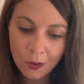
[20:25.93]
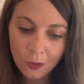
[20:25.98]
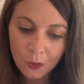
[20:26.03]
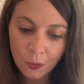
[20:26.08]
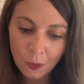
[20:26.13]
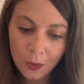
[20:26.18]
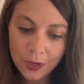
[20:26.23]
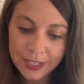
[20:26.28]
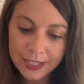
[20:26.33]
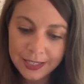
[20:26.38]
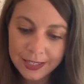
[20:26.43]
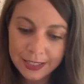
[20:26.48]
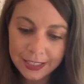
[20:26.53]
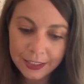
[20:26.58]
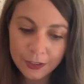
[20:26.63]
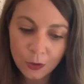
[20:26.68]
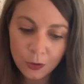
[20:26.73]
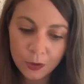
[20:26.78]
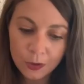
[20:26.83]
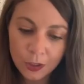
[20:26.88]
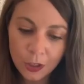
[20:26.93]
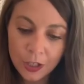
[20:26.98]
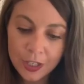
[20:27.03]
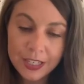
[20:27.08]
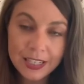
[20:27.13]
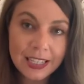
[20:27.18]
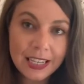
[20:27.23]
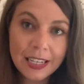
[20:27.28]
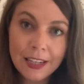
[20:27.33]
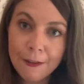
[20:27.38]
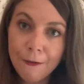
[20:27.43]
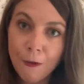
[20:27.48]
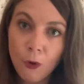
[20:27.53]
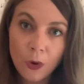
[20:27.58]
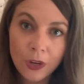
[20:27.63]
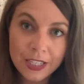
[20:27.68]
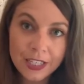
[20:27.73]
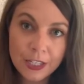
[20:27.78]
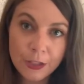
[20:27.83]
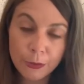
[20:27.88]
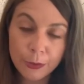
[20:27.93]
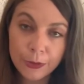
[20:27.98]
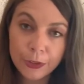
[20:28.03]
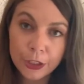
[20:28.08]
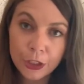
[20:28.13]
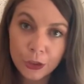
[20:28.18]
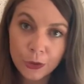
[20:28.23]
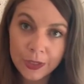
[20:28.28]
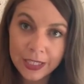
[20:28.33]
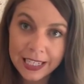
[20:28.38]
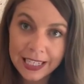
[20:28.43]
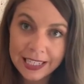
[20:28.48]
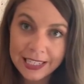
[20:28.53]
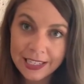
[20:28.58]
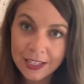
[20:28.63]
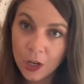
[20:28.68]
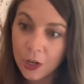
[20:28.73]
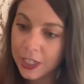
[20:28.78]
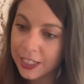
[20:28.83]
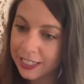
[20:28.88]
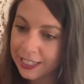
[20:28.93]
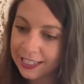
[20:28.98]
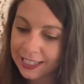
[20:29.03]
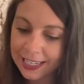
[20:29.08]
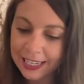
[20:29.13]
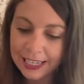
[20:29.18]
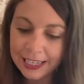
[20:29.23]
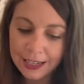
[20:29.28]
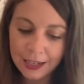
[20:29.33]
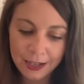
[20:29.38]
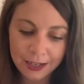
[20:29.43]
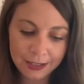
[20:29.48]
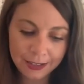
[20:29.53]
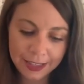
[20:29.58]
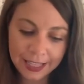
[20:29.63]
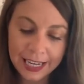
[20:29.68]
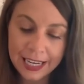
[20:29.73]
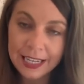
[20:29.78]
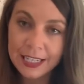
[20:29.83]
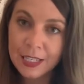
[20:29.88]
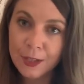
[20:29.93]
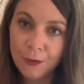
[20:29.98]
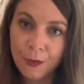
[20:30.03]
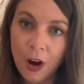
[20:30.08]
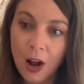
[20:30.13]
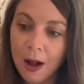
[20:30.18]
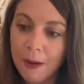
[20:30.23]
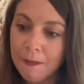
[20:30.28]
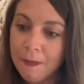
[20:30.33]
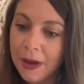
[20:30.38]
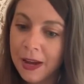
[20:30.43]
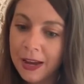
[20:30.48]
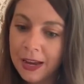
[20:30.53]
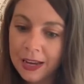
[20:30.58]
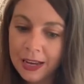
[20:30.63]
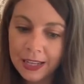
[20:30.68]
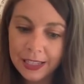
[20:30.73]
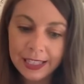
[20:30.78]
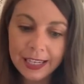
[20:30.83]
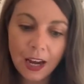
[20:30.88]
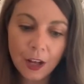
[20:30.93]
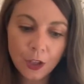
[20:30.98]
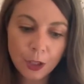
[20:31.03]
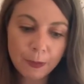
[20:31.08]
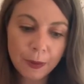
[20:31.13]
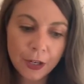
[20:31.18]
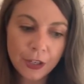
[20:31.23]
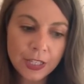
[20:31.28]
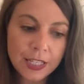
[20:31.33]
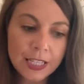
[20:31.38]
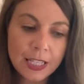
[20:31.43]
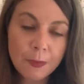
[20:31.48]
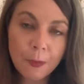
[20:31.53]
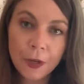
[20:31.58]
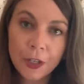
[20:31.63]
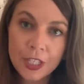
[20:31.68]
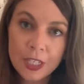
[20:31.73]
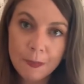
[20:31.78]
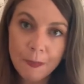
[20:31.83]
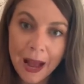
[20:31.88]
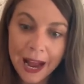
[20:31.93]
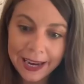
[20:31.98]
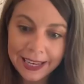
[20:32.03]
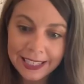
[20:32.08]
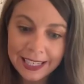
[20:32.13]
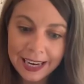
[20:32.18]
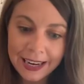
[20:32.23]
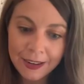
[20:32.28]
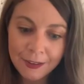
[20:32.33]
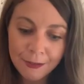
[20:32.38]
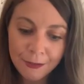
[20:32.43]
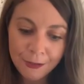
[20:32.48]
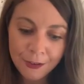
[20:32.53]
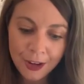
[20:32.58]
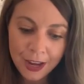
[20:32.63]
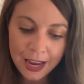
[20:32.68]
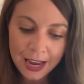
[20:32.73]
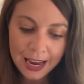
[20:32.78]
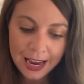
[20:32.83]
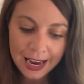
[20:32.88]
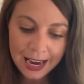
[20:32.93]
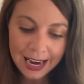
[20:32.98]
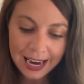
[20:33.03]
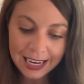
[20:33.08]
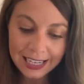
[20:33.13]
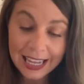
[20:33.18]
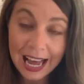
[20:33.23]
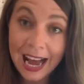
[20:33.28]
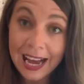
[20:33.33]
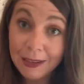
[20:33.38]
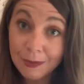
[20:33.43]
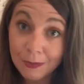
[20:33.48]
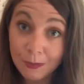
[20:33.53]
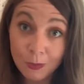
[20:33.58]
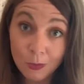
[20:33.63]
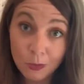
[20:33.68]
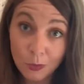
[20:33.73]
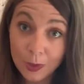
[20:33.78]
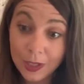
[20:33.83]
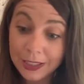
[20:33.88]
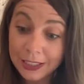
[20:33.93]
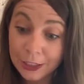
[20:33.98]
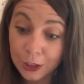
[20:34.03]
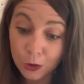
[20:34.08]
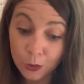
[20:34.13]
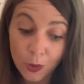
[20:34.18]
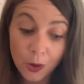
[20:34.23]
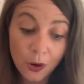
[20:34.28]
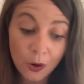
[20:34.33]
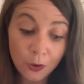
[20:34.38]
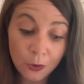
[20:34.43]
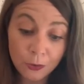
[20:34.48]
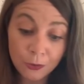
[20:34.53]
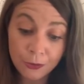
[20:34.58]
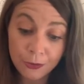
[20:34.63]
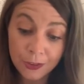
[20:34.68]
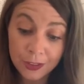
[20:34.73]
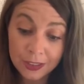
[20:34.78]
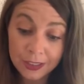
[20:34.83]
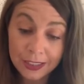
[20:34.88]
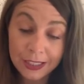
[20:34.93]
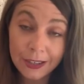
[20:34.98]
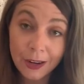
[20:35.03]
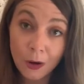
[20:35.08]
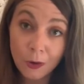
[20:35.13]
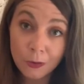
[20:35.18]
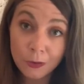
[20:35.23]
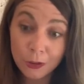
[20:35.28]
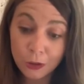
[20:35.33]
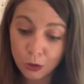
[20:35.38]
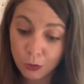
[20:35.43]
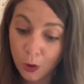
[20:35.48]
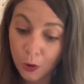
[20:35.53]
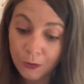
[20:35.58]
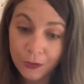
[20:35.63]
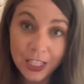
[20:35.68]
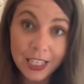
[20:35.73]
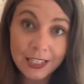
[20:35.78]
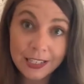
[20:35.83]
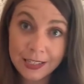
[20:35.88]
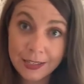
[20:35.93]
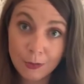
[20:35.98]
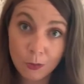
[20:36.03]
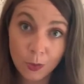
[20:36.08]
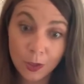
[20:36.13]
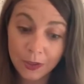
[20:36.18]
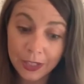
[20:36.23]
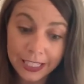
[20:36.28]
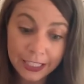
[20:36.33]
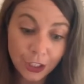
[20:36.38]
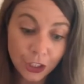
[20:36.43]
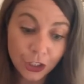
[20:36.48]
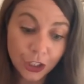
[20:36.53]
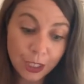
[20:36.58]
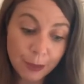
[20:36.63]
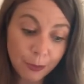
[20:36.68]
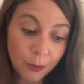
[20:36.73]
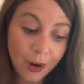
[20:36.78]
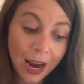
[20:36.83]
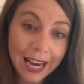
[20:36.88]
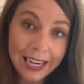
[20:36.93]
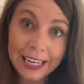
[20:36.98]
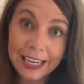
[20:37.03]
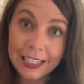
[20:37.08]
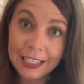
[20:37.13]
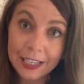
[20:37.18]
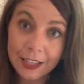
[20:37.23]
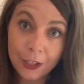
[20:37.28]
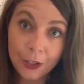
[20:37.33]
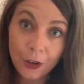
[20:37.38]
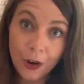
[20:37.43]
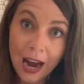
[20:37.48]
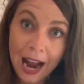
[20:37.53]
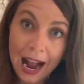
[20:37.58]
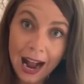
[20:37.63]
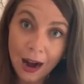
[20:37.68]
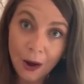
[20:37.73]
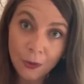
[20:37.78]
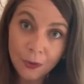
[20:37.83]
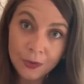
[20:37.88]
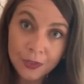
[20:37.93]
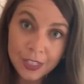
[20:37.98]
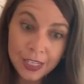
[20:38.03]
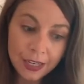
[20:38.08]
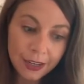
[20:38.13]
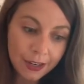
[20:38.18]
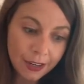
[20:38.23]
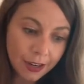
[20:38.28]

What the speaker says: was, you know, couldn't see the forest through the trees, couldn't see things from the other person's perspective. And that really drove this relationship right into the ground.